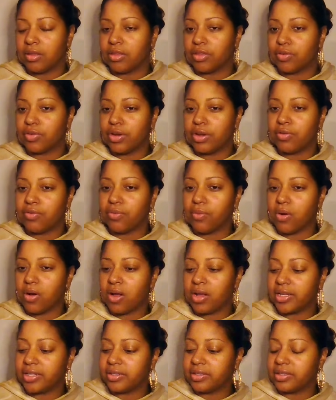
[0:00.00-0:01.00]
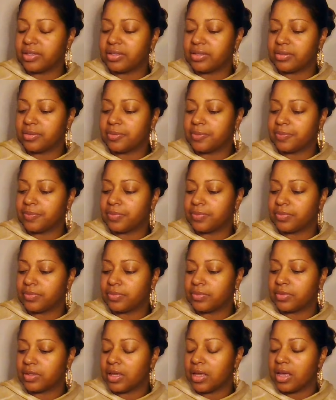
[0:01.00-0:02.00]
Three of Wands.
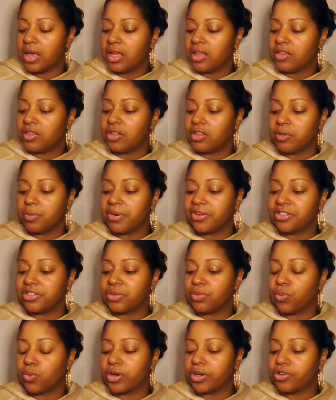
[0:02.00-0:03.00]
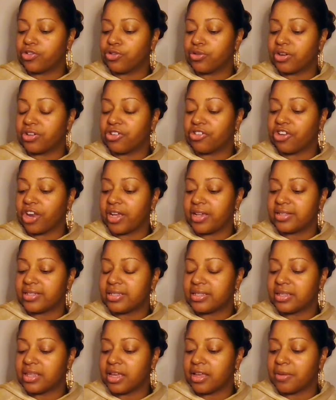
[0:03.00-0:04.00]
This person wanted you to
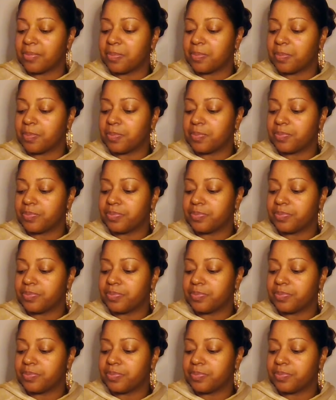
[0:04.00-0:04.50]
chase them.